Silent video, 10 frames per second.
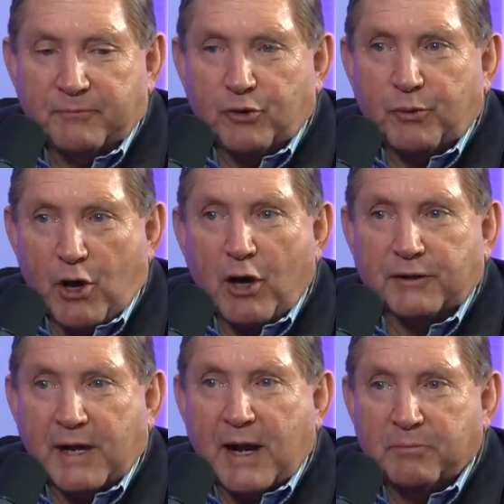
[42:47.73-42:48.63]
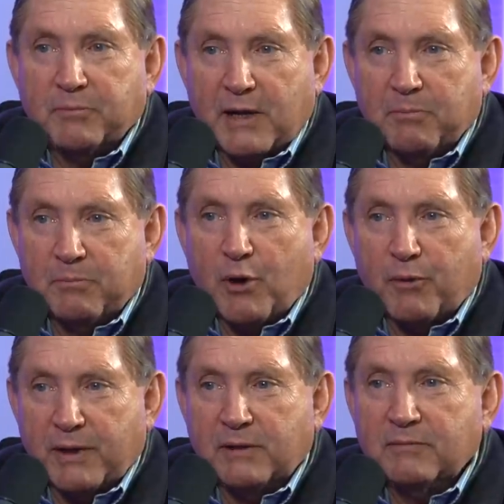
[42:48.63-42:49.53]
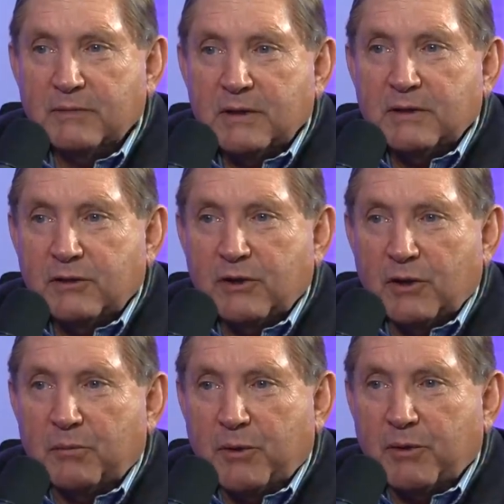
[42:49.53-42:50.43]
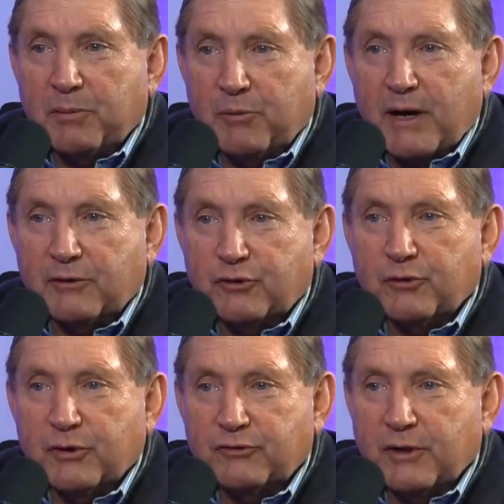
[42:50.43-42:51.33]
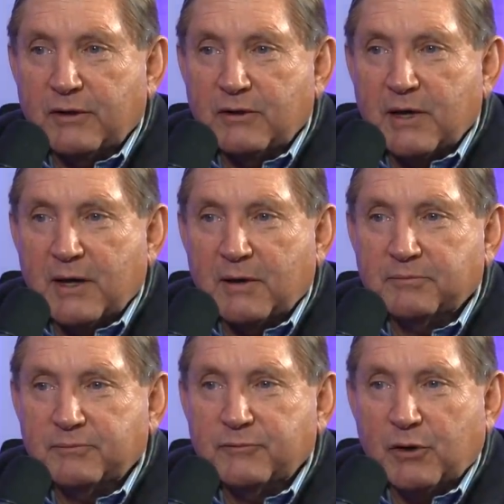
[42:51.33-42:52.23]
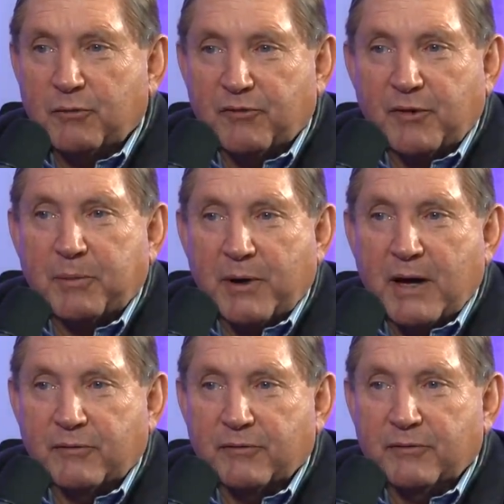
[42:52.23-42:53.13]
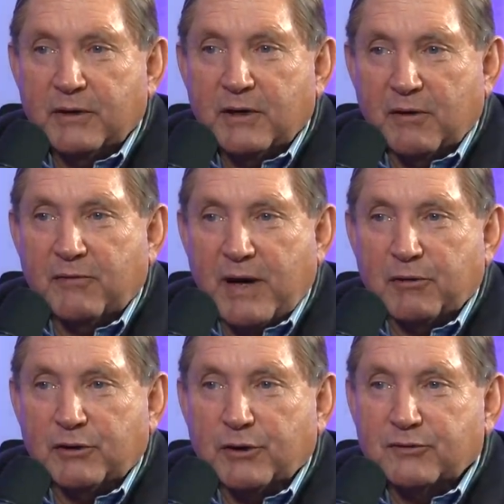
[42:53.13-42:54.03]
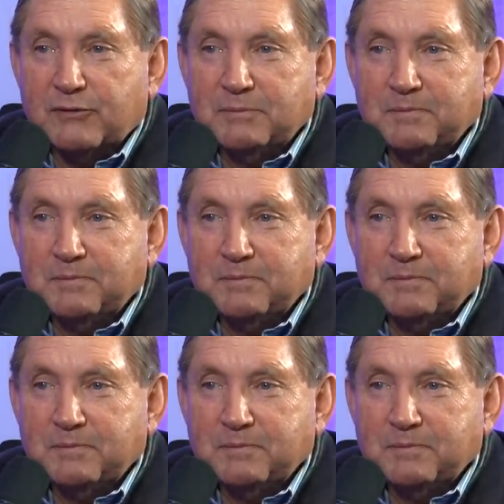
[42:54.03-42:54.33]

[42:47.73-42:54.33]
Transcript: we hauled it out, and Boeing, you know, Boeing brought it to us, and you know, we're very proud of how it looks.